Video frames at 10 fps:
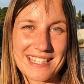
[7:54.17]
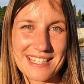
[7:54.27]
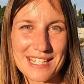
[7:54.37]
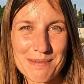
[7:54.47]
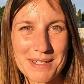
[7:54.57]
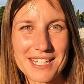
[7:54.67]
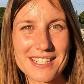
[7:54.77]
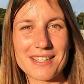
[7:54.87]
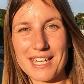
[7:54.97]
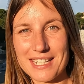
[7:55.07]
the city
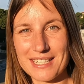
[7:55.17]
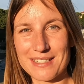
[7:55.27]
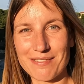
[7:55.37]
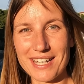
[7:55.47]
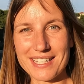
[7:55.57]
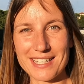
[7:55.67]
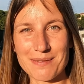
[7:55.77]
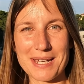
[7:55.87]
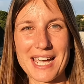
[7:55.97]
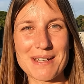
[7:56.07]
beach that is right
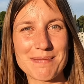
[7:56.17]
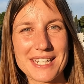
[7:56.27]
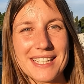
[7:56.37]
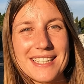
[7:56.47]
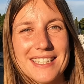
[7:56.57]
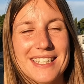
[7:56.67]
here behind me.